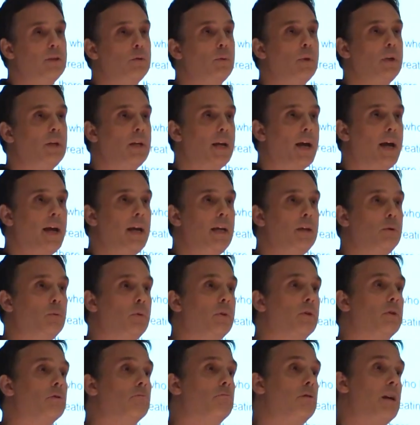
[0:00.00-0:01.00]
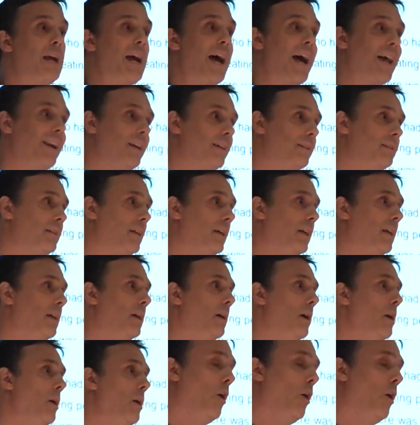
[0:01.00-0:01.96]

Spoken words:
to engage with the reality